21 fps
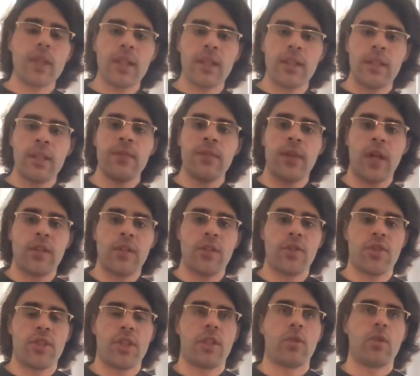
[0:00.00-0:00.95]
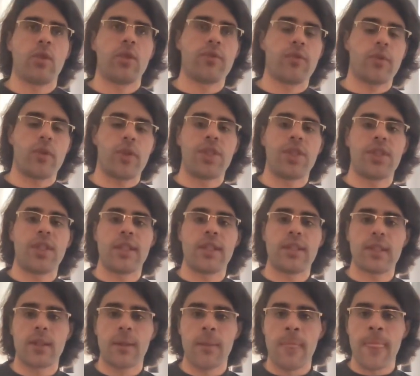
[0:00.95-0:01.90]
These factors include, for
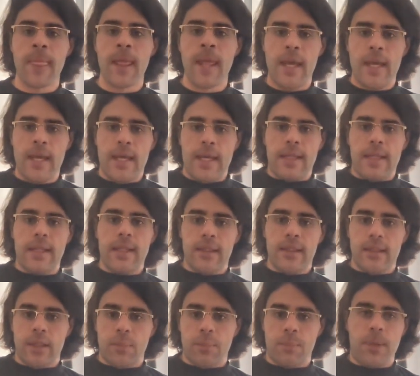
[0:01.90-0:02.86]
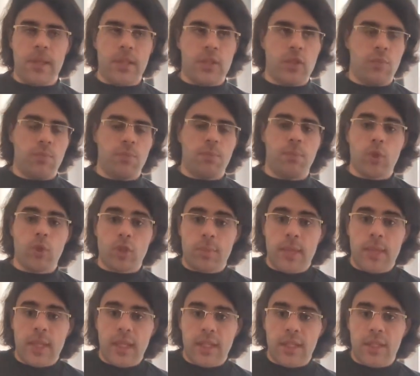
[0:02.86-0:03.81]
instance, the
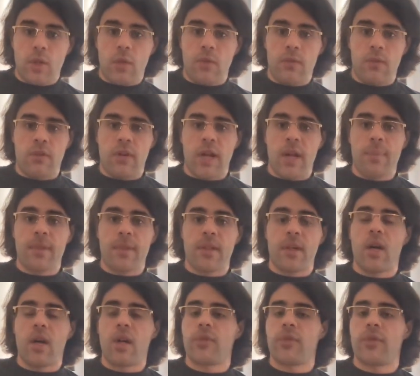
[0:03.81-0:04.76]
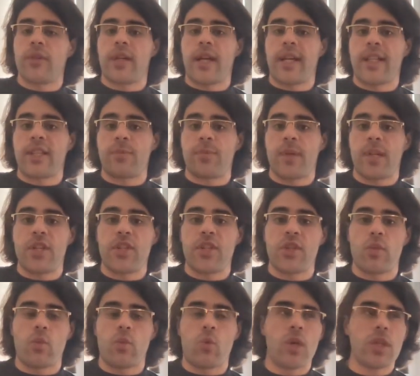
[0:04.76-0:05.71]
possibility of rapid hardware
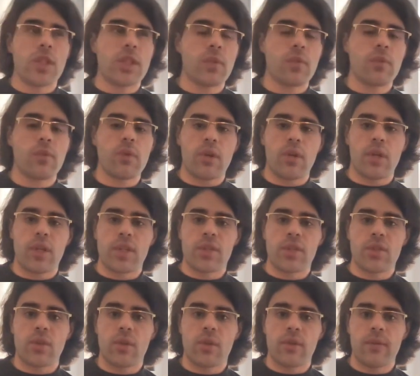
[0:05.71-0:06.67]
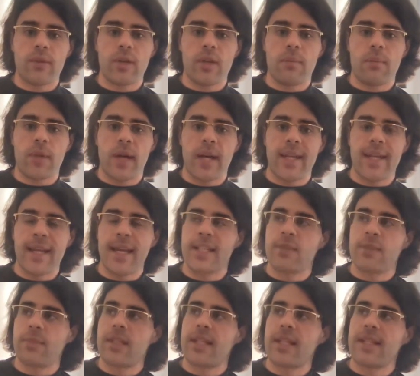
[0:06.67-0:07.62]
expansion once a working software mind
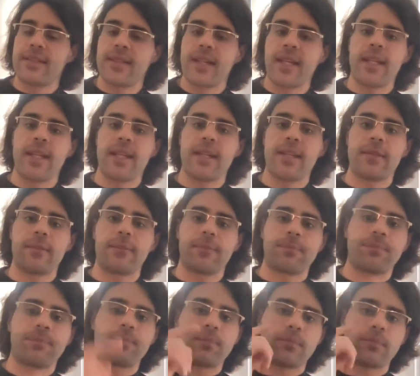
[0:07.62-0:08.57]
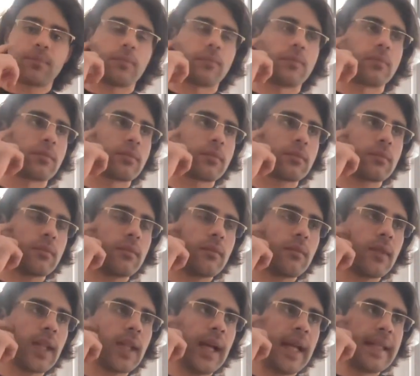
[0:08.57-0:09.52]
has been attained,
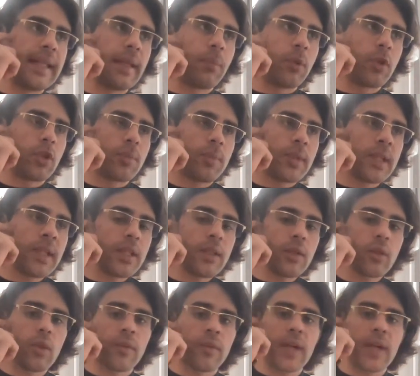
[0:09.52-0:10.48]
and the possibility of